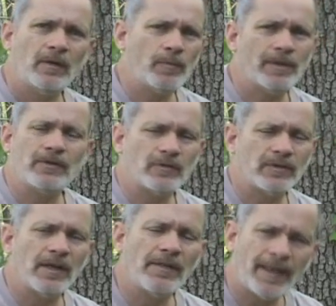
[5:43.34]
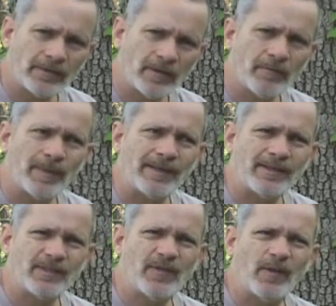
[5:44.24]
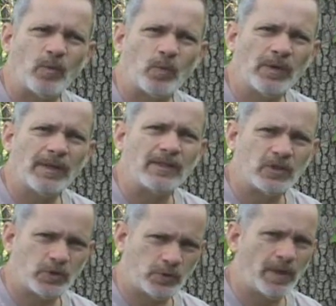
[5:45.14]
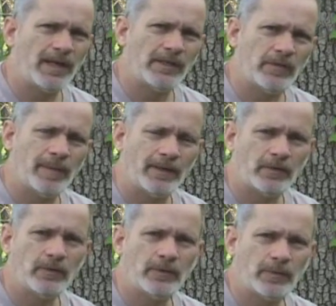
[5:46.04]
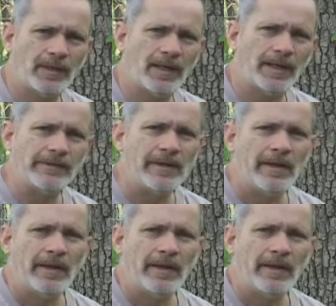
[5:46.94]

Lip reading: no pustules, none of that stuff, but it just felt really strange for about 2 or 3 days.